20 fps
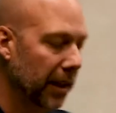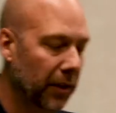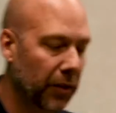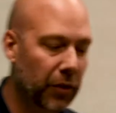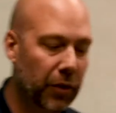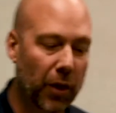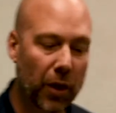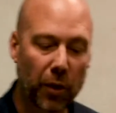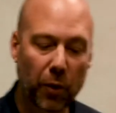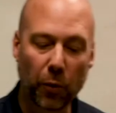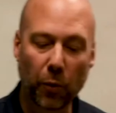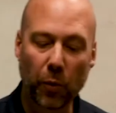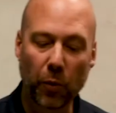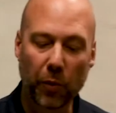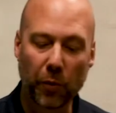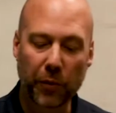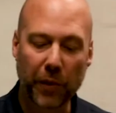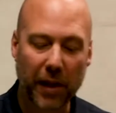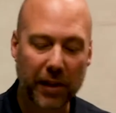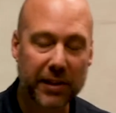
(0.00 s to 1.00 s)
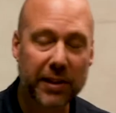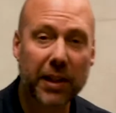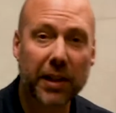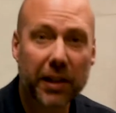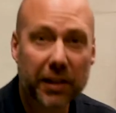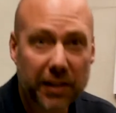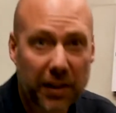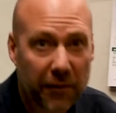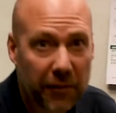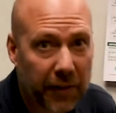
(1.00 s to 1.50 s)
So they send
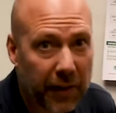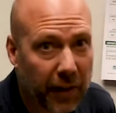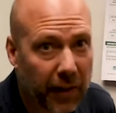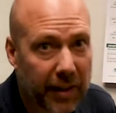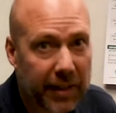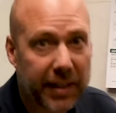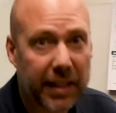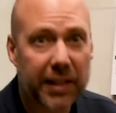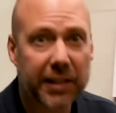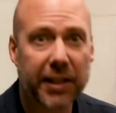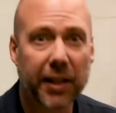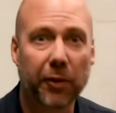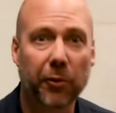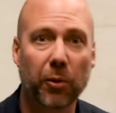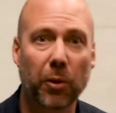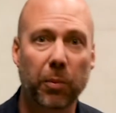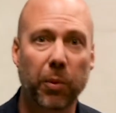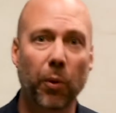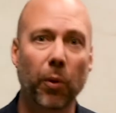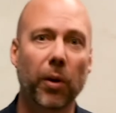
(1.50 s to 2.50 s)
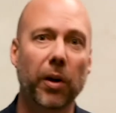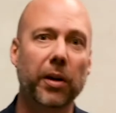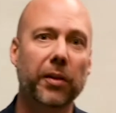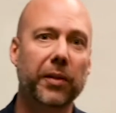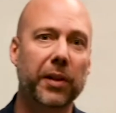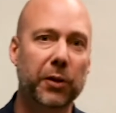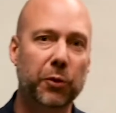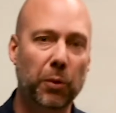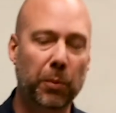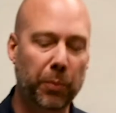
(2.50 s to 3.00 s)
us a very detailed report.
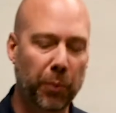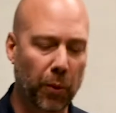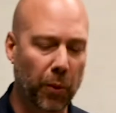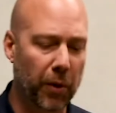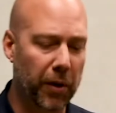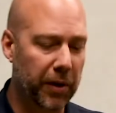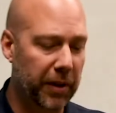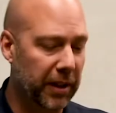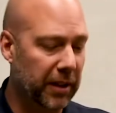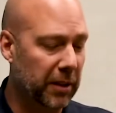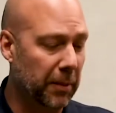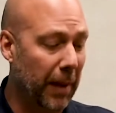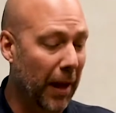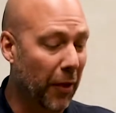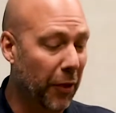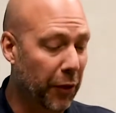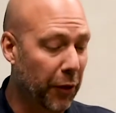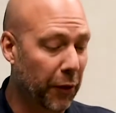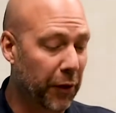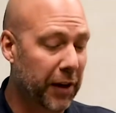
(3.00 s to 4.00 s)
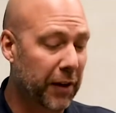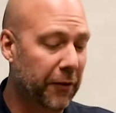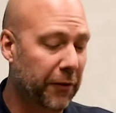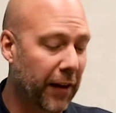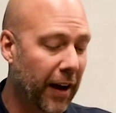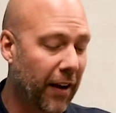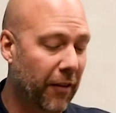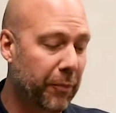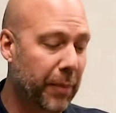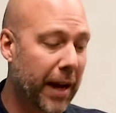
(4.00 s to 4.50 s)
This report is about
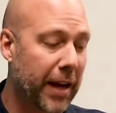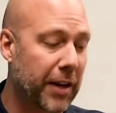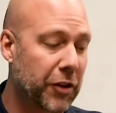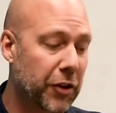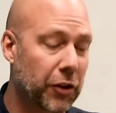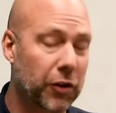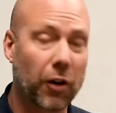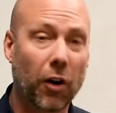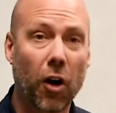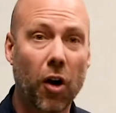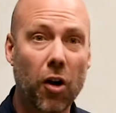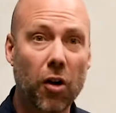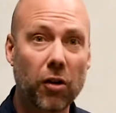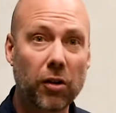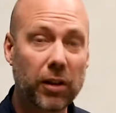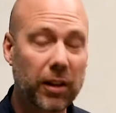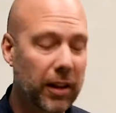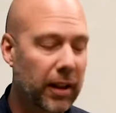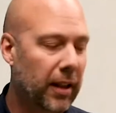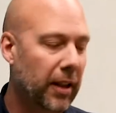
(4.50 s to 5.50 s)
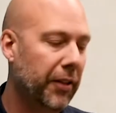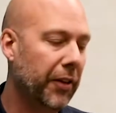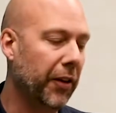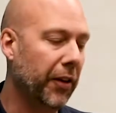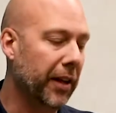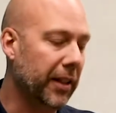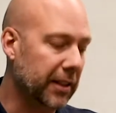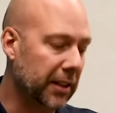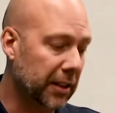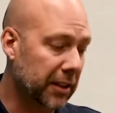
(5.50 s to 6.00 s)
35 pages long.
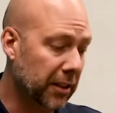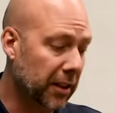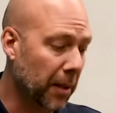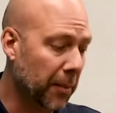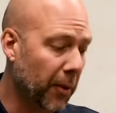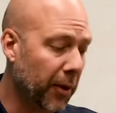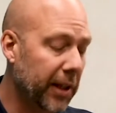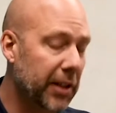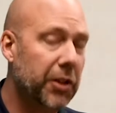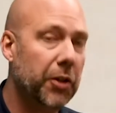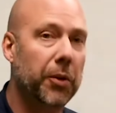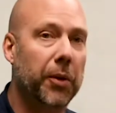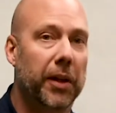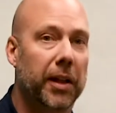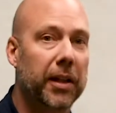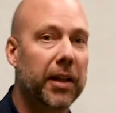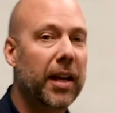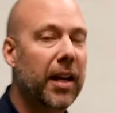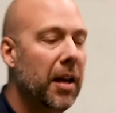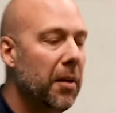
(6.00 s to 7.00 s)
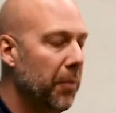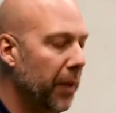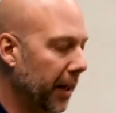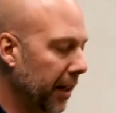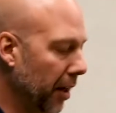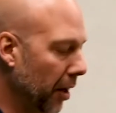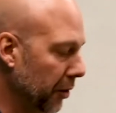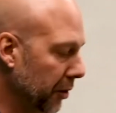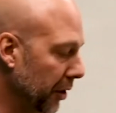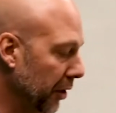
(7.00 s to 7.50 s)
There is a summary to it, but it
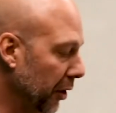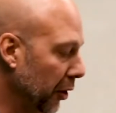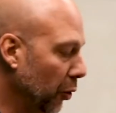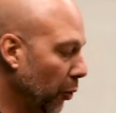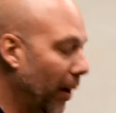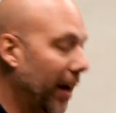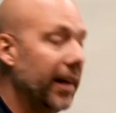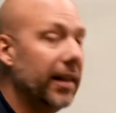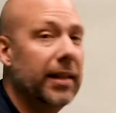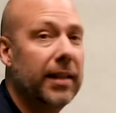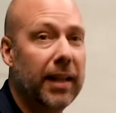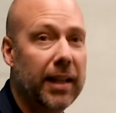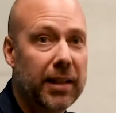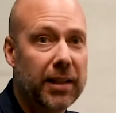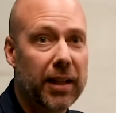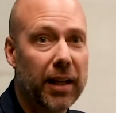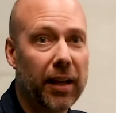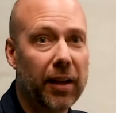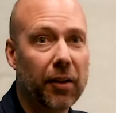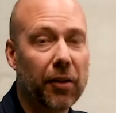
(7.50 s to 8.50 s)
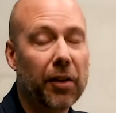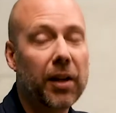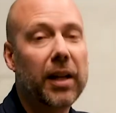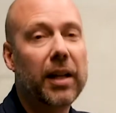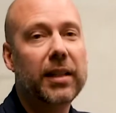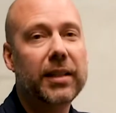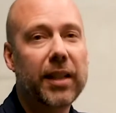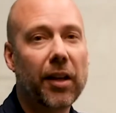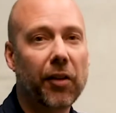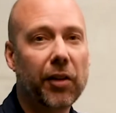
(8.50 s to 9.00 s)
goes into great detail,
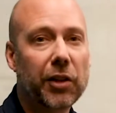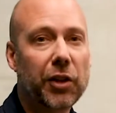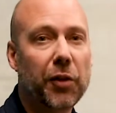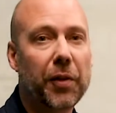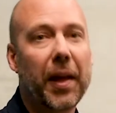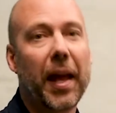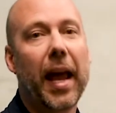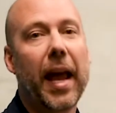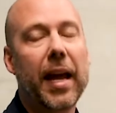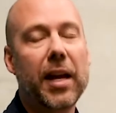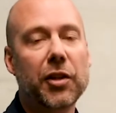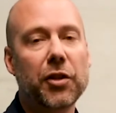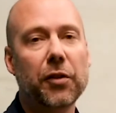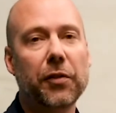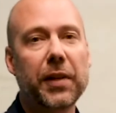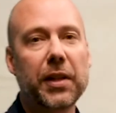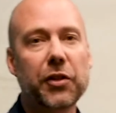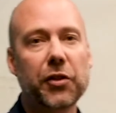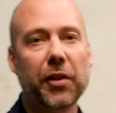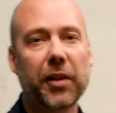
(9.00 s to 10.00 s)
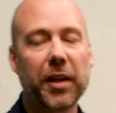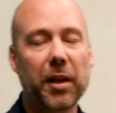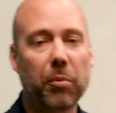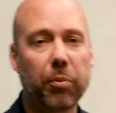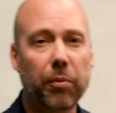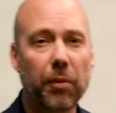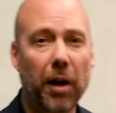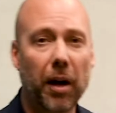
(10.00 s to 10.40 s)
telling you the age of each of the